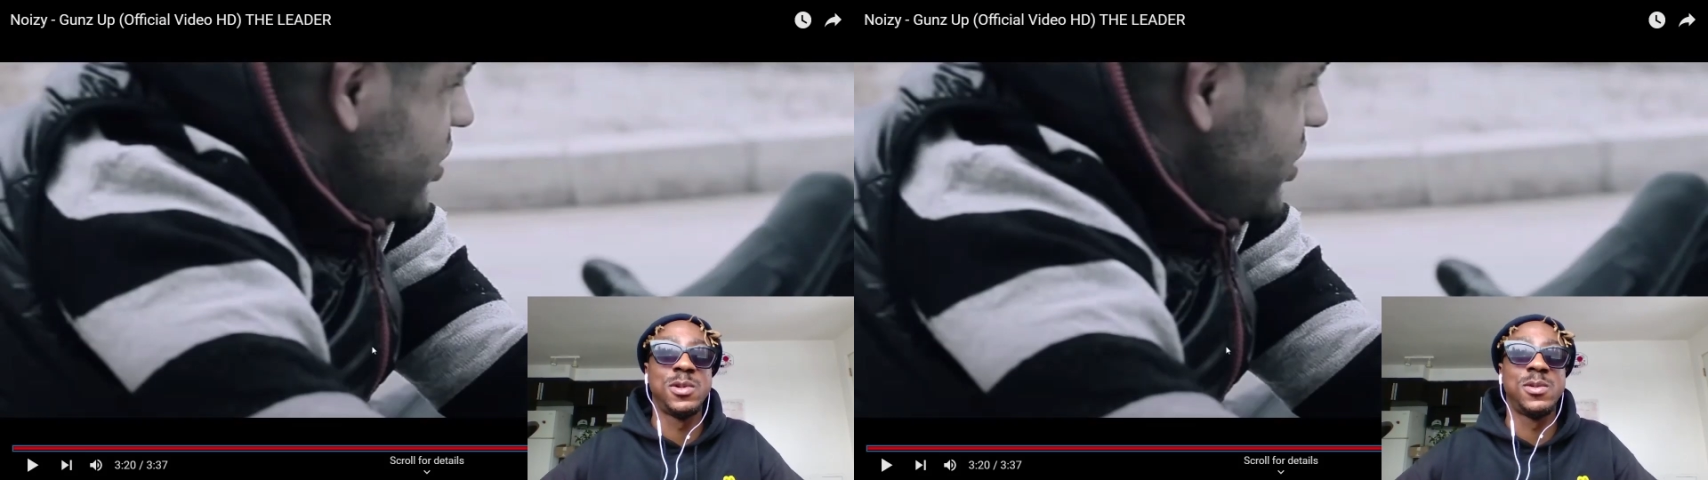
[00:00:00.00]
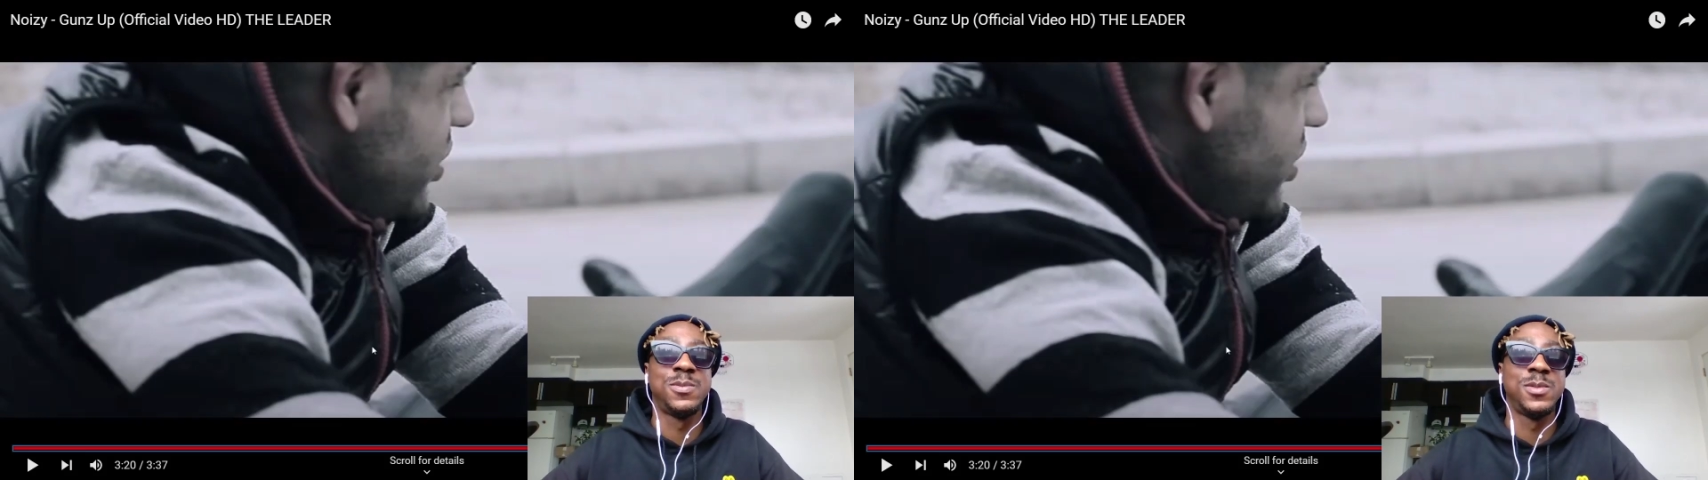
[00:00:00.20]

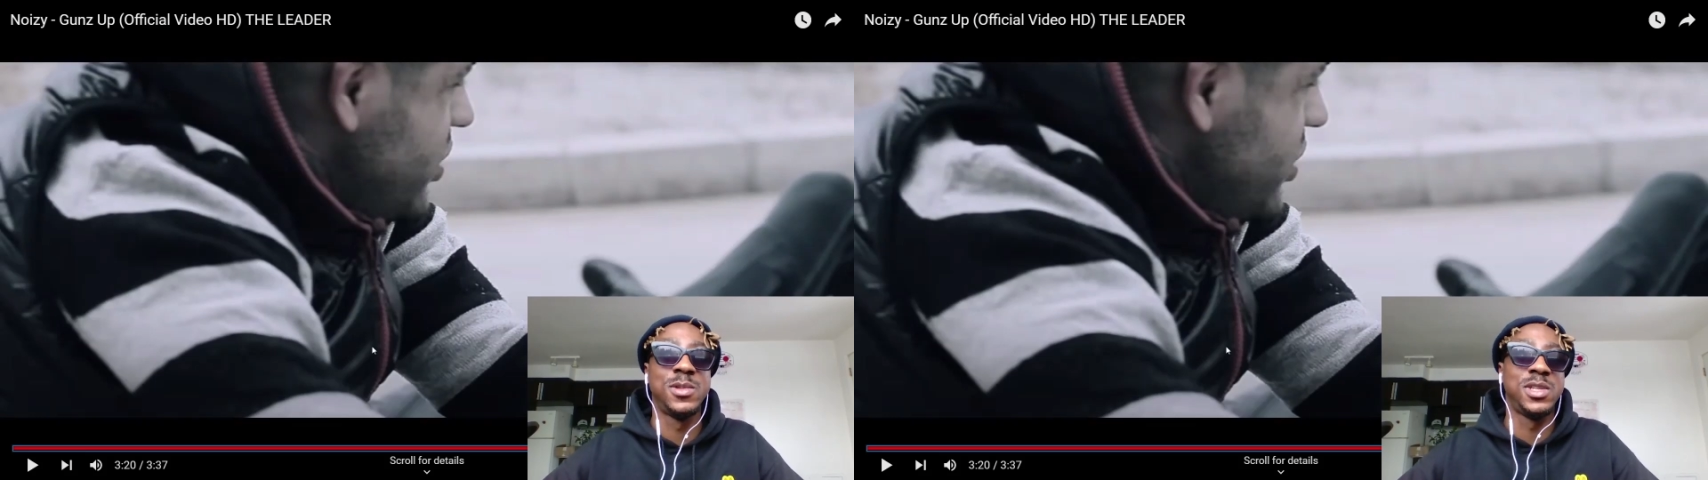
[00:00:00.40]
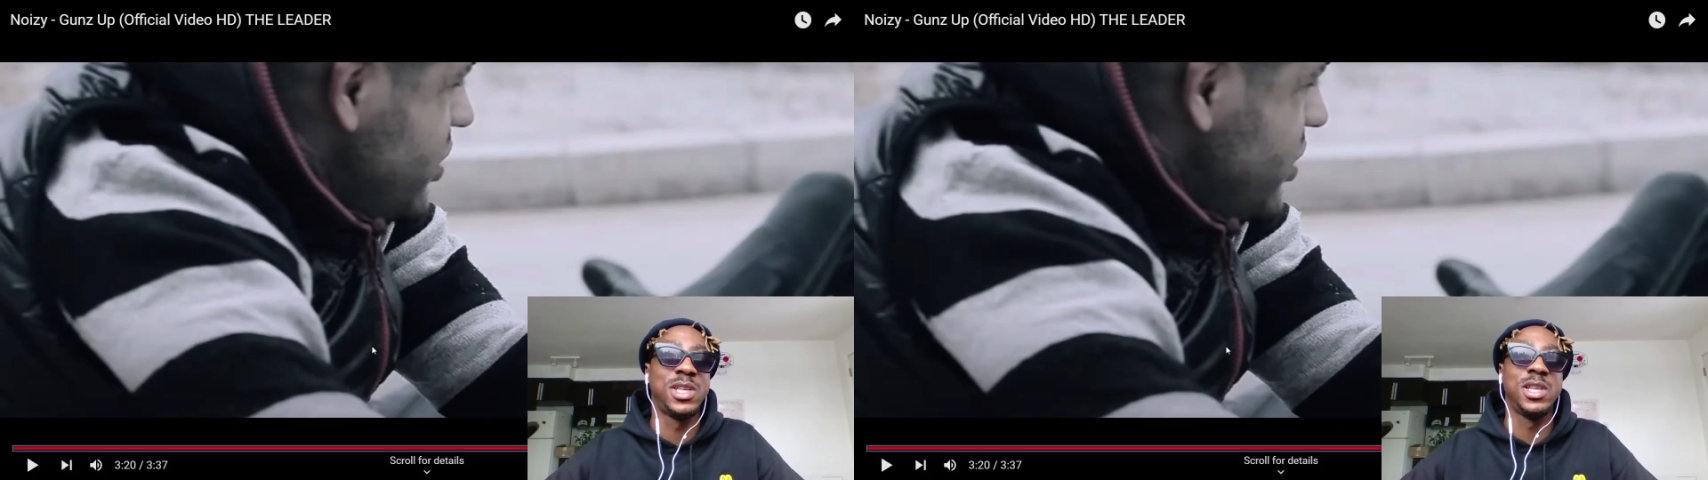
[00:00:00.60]
bro.
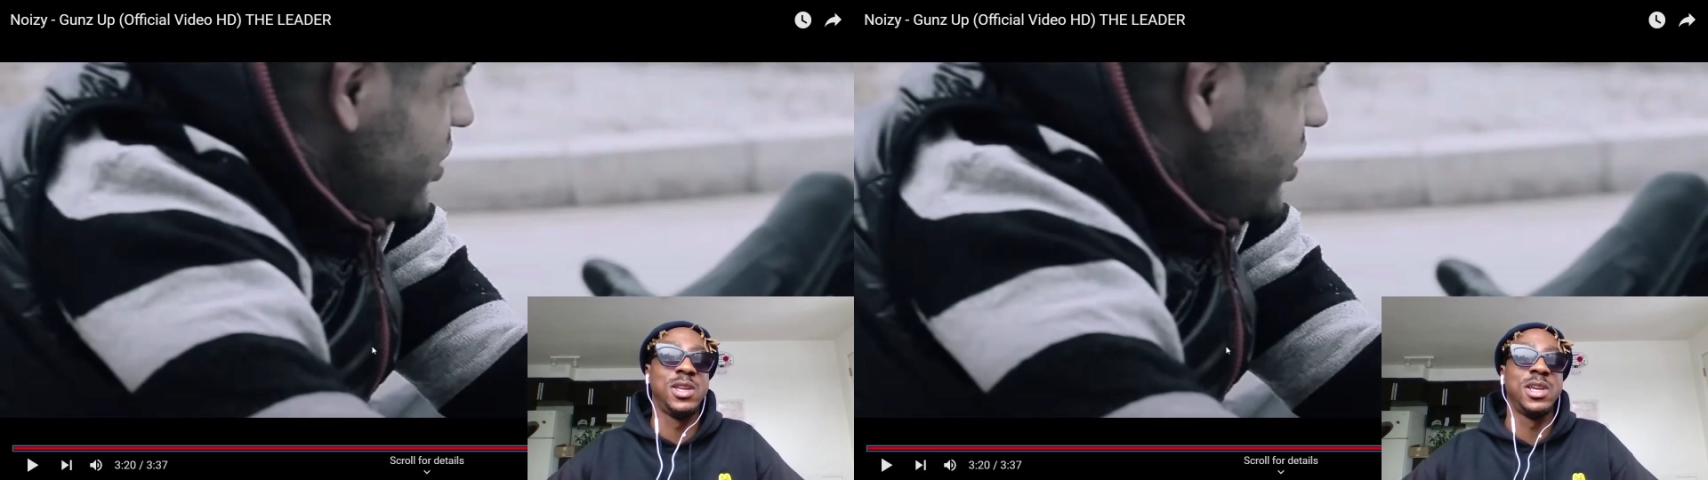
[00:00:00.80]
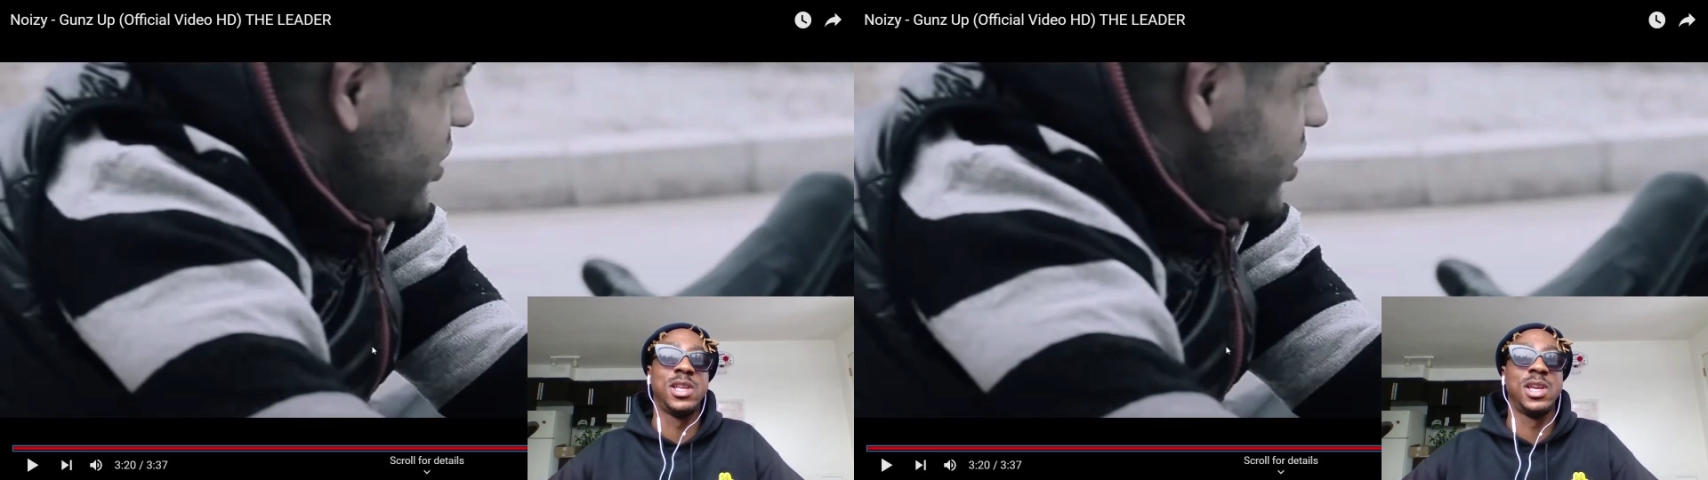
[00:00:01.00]
There's
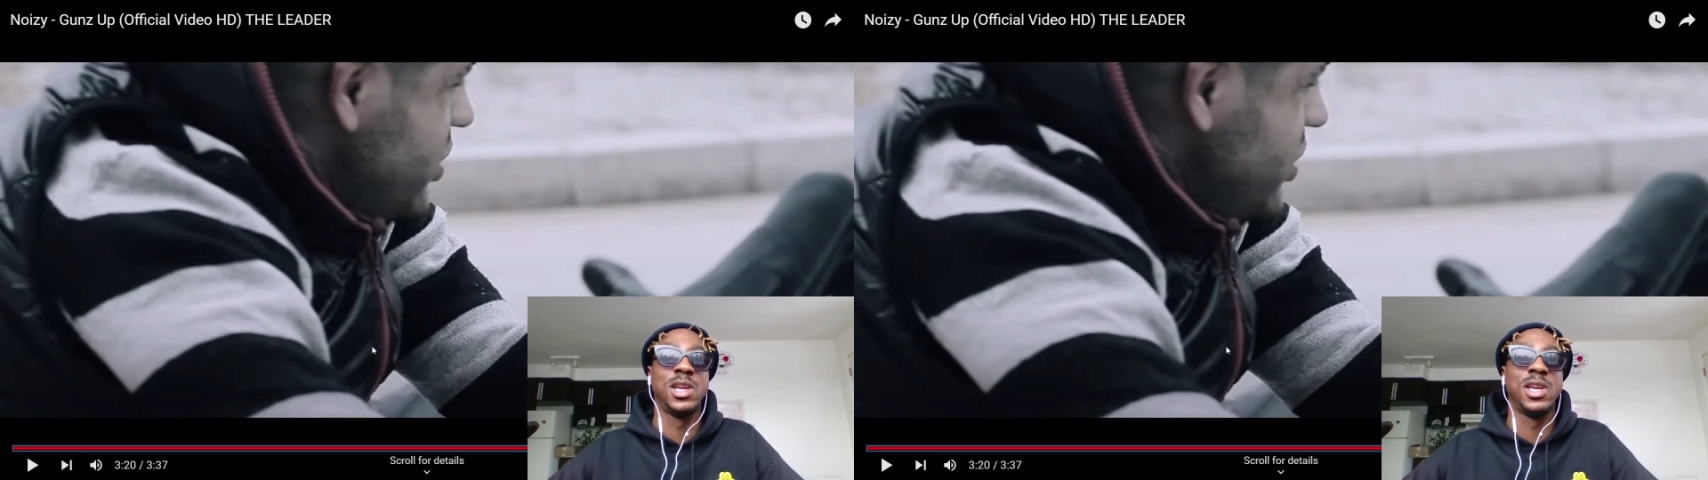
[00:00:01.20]
nothing.